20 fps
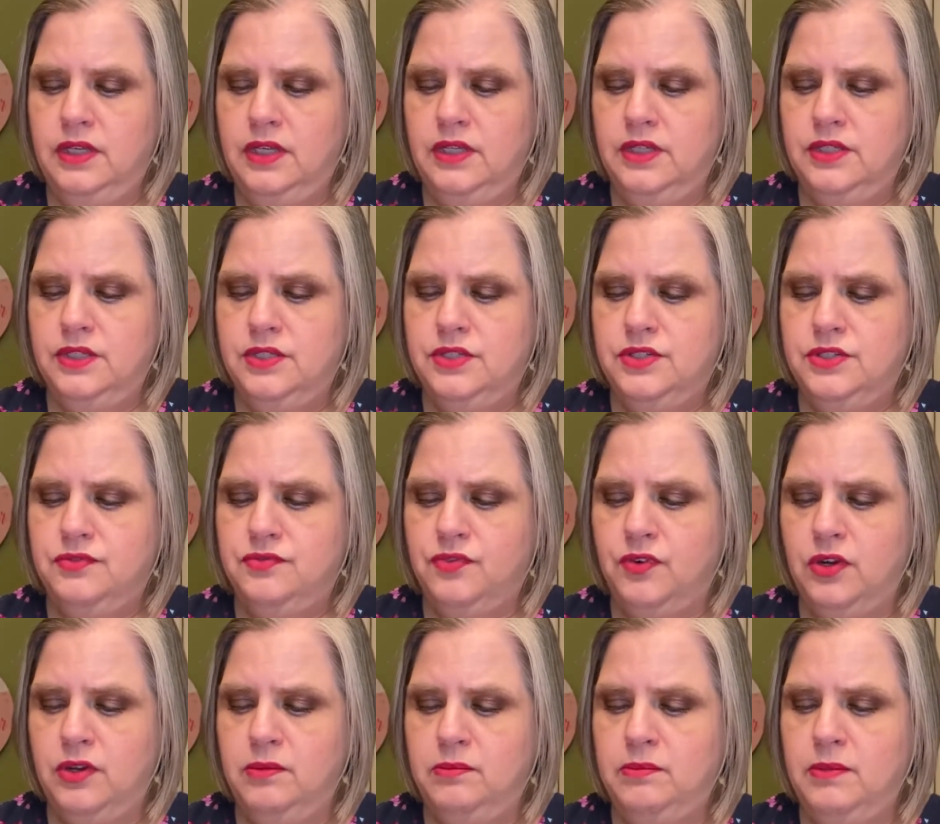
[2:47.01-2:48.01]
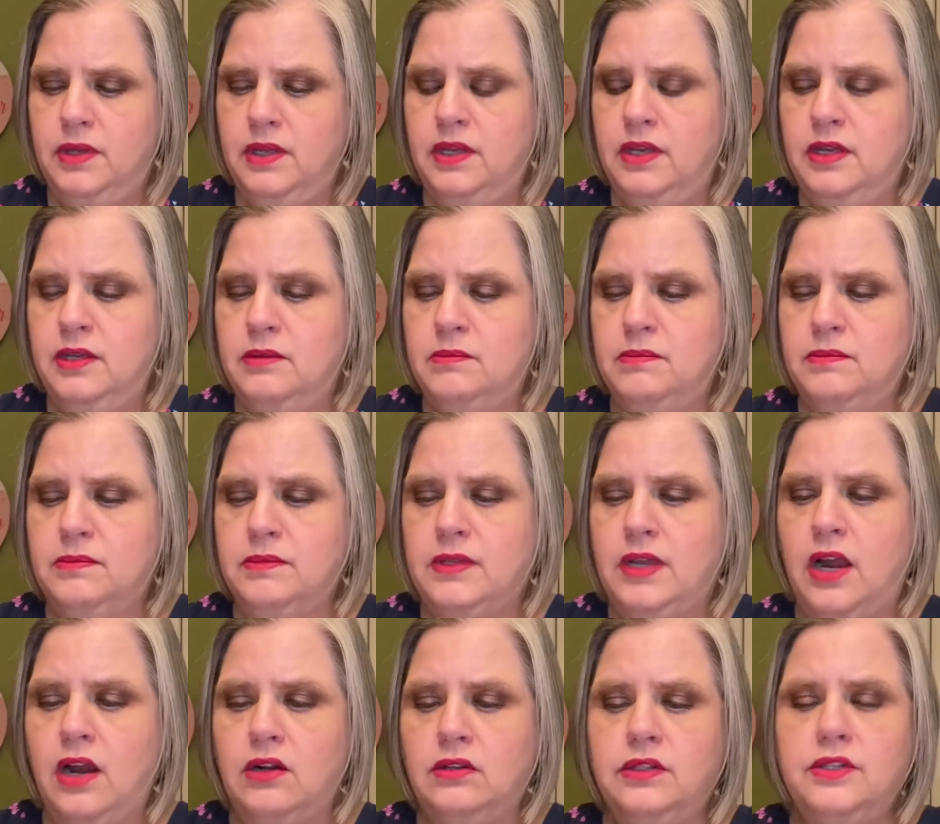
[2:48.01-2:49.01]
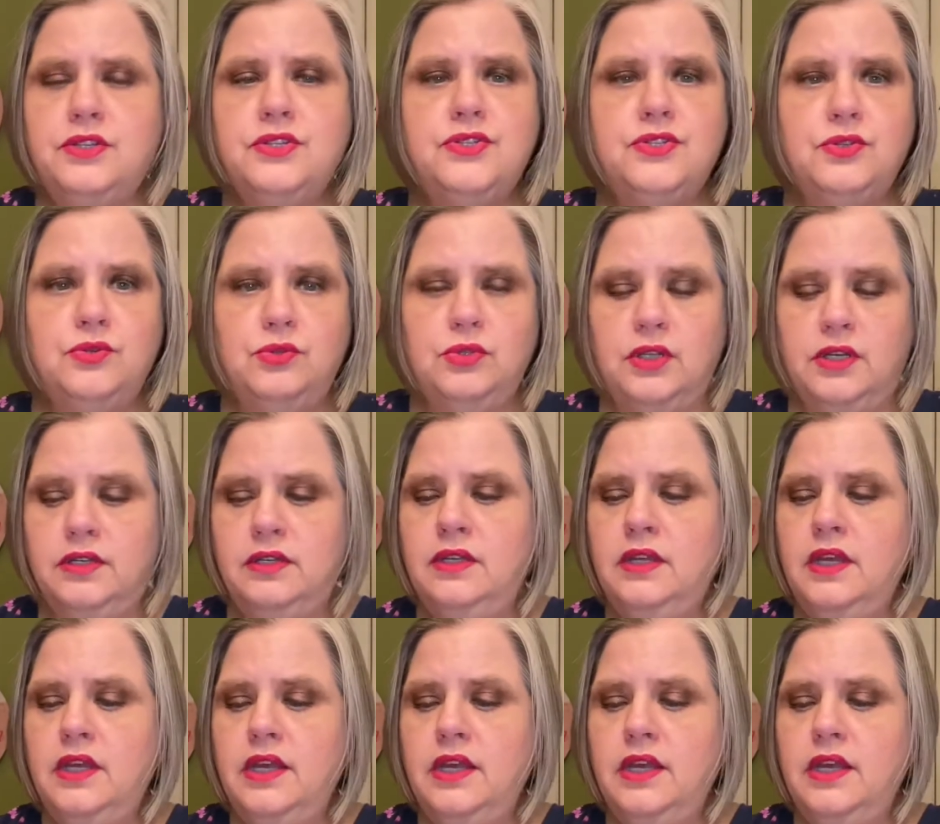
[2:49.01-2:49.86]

is from um, Carla Sula.